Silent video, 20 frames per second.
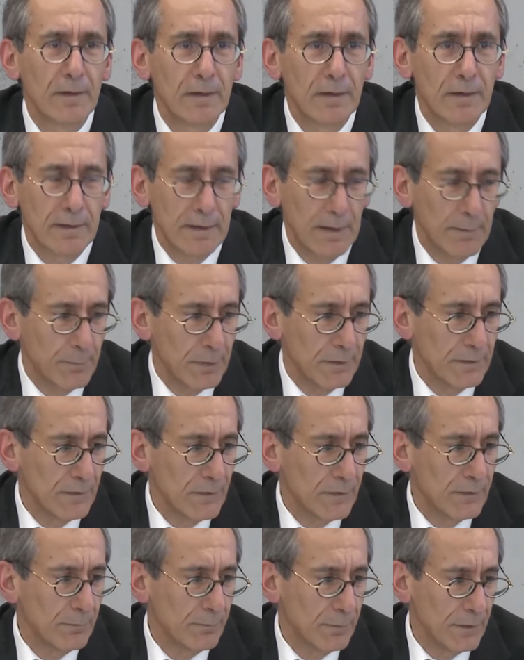
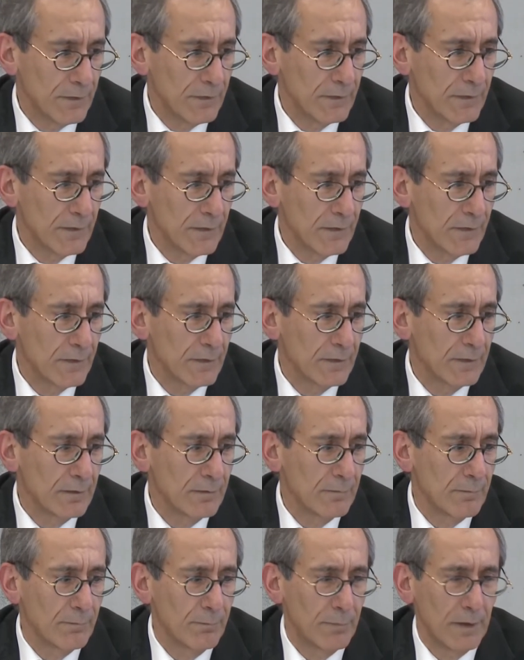companies' business,
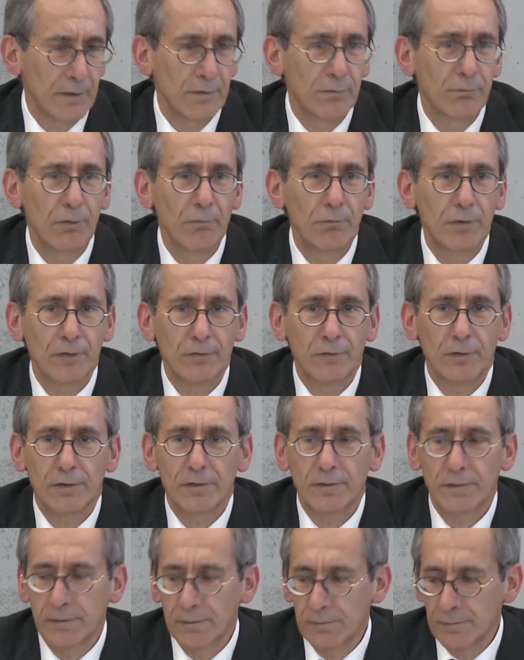but we were
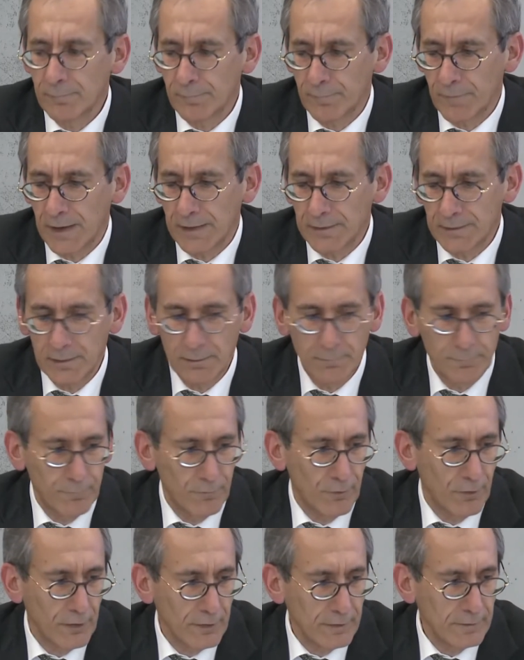not fighting
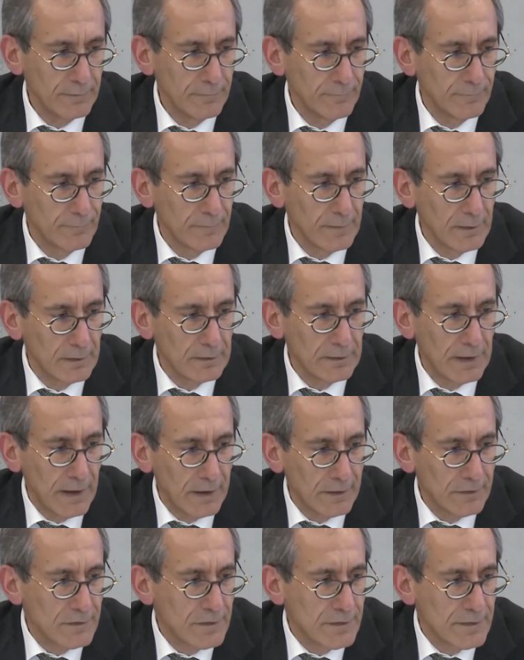for
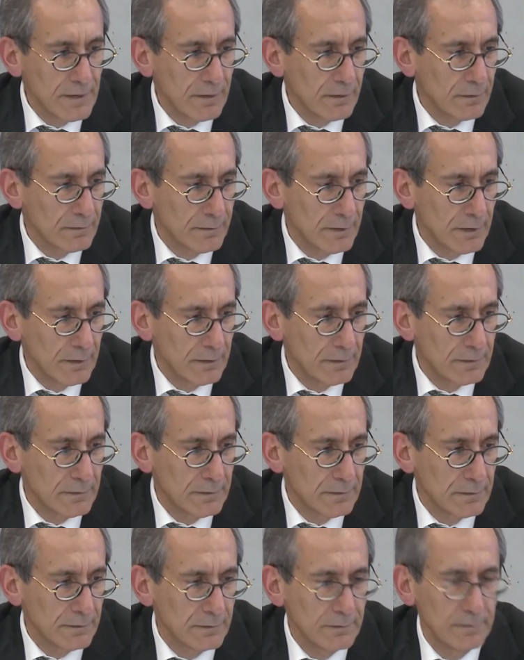large
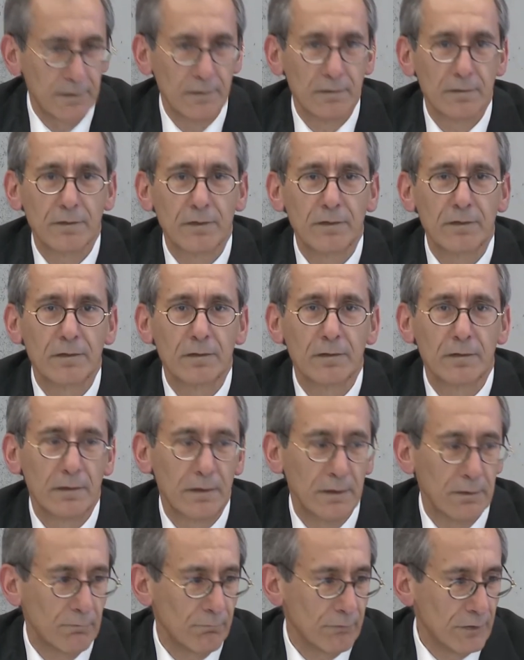single-ticket deals,
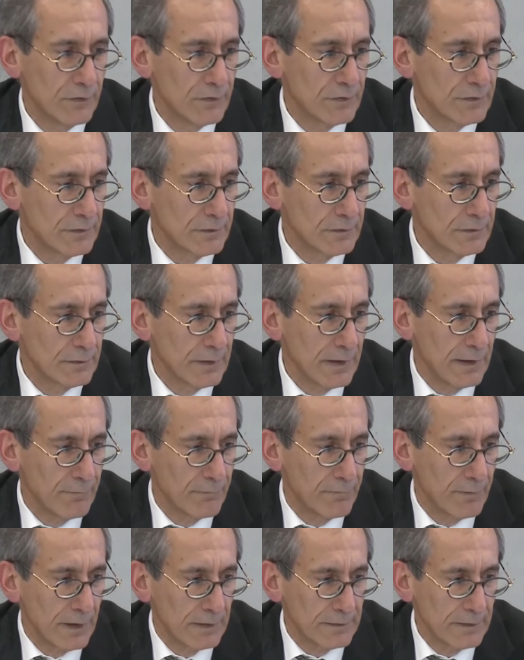which
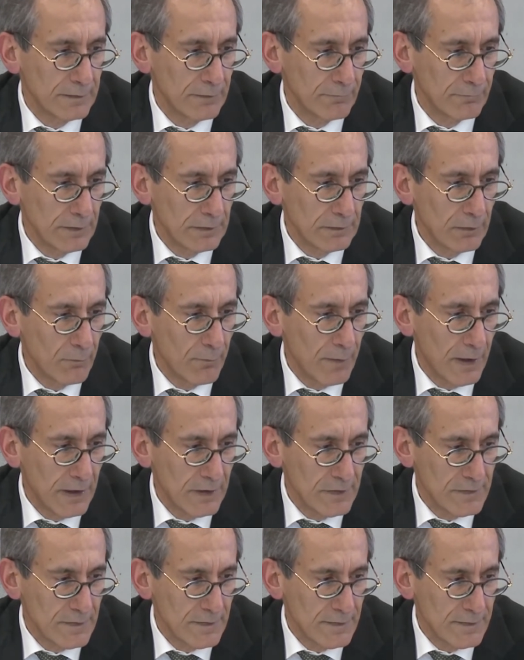have relatively low
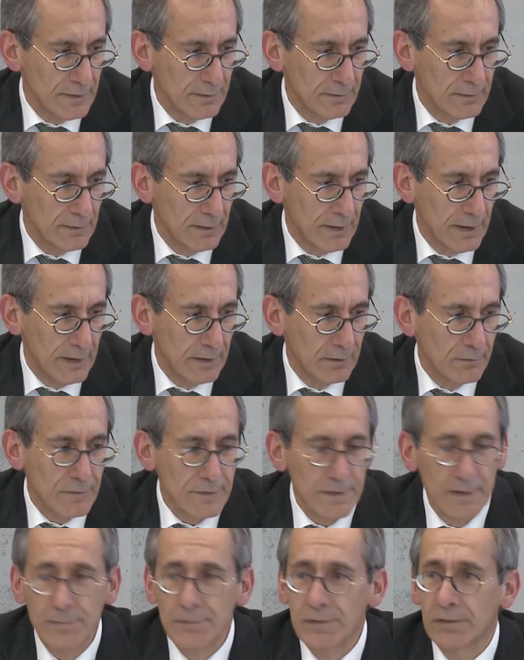margins and a high
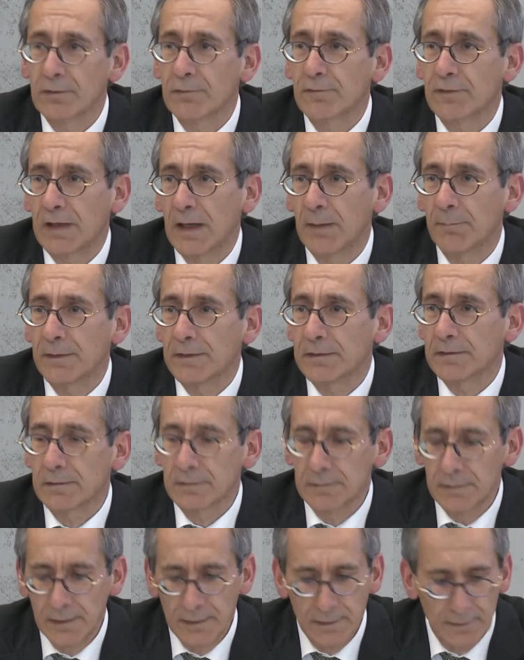consumption of capital.
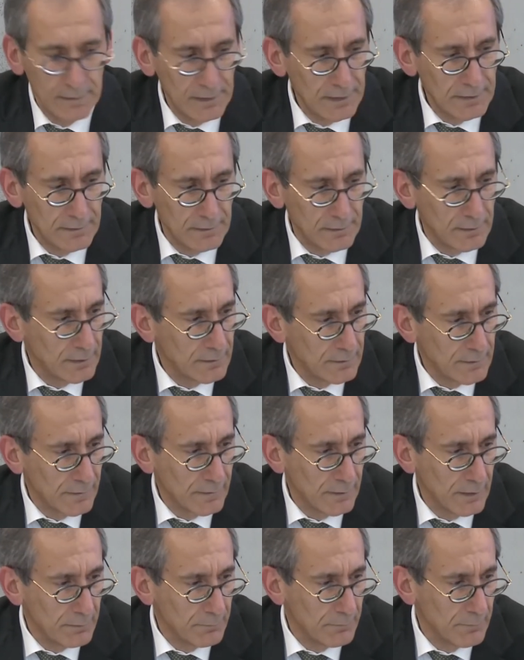And the
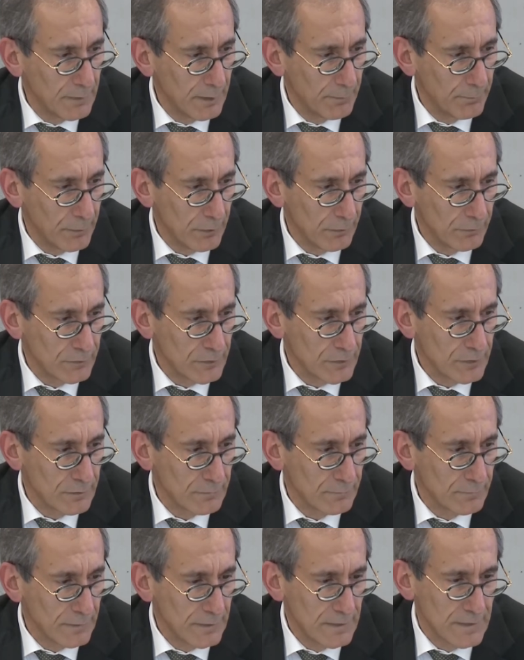same approach
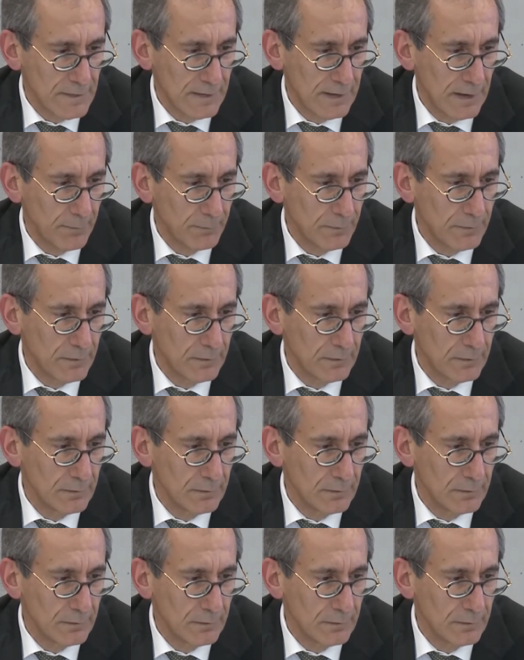is kept